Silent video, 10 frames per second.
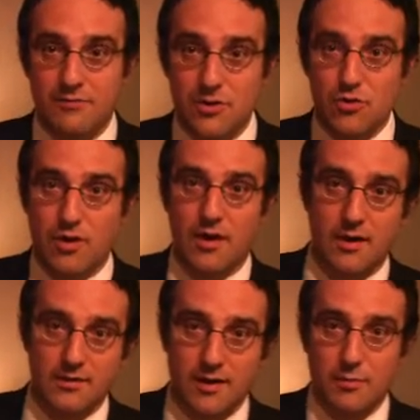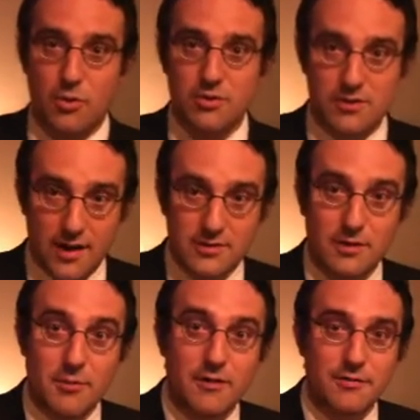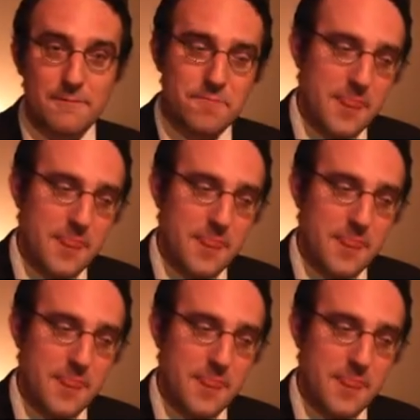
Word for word: video about Dr. Murphy.